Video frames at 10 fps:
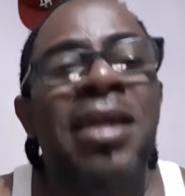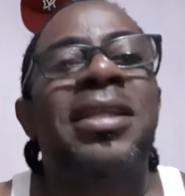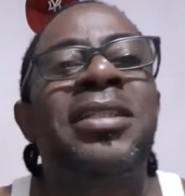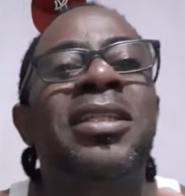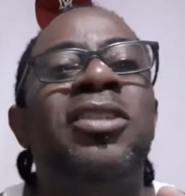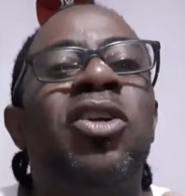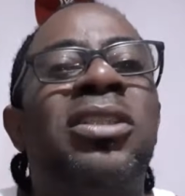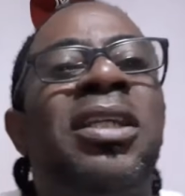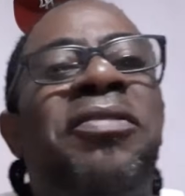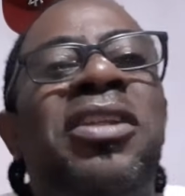This is
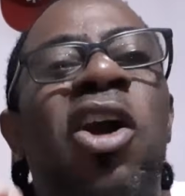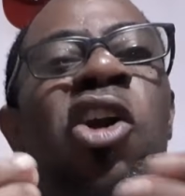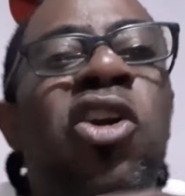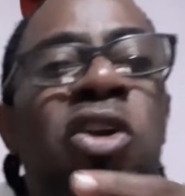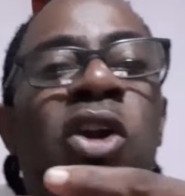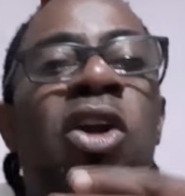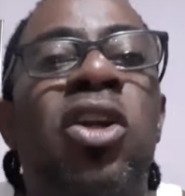just giving her